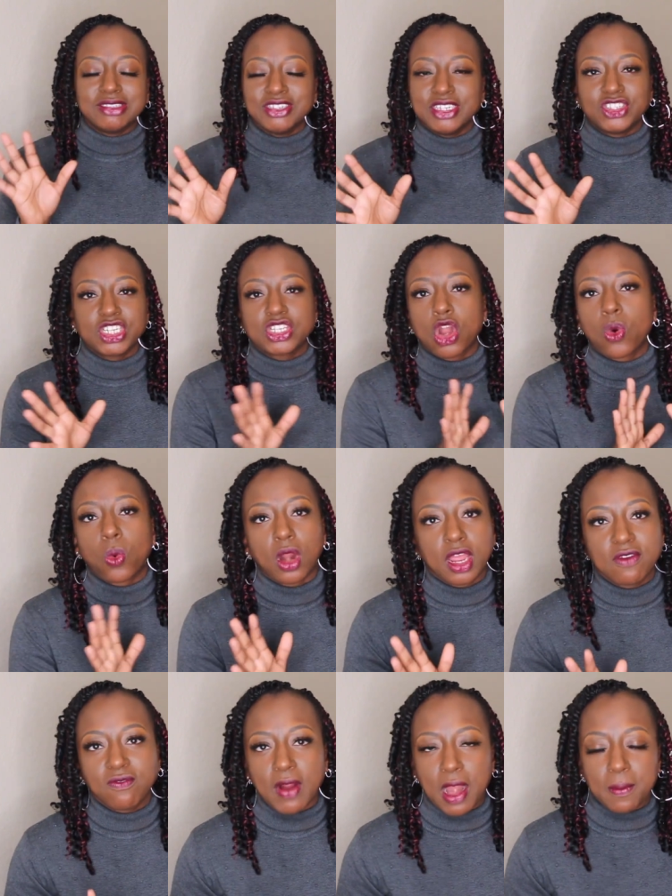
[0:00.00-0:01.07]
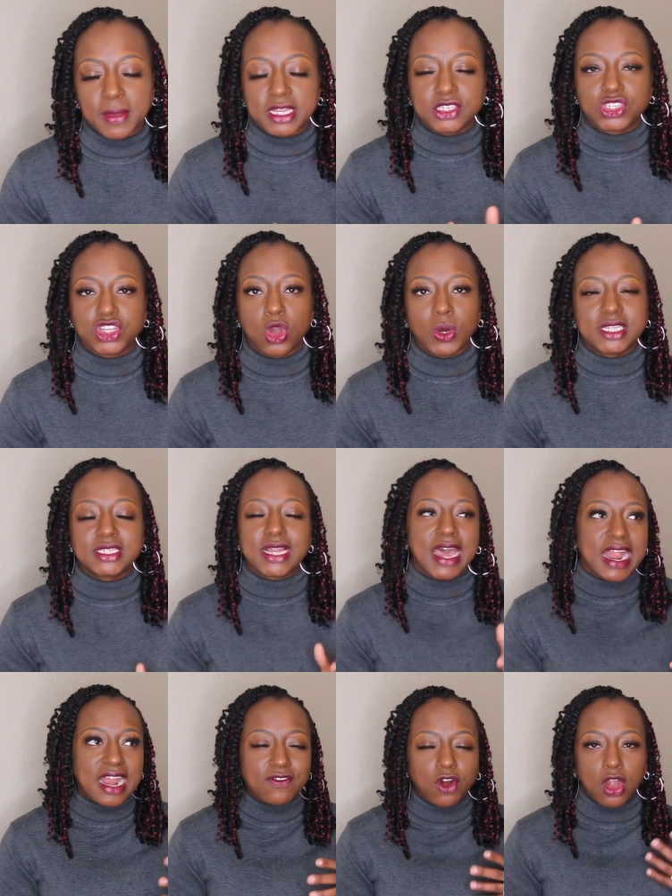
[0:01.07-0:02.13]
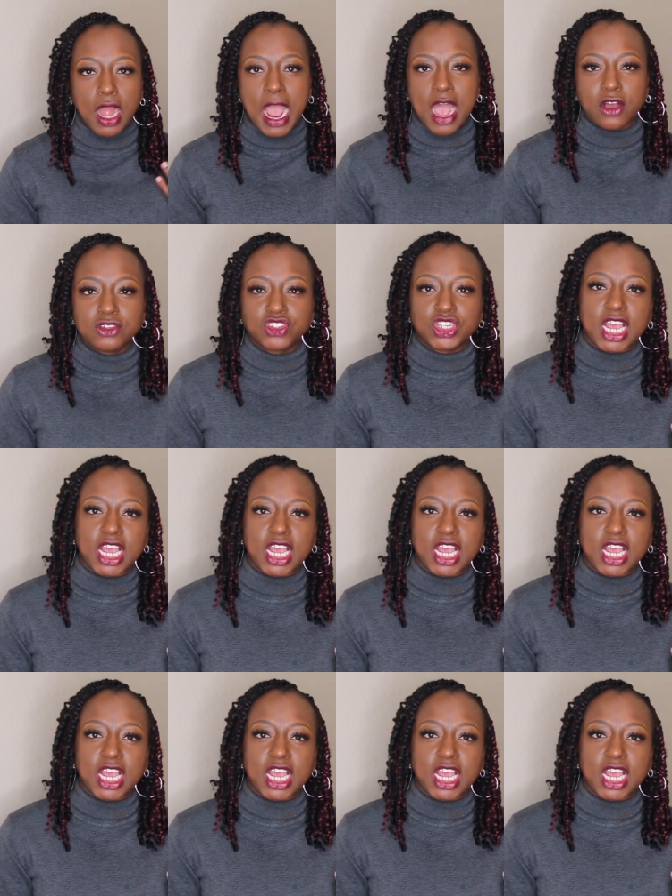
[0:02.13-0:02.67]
just her work environment. So it's not out of her house.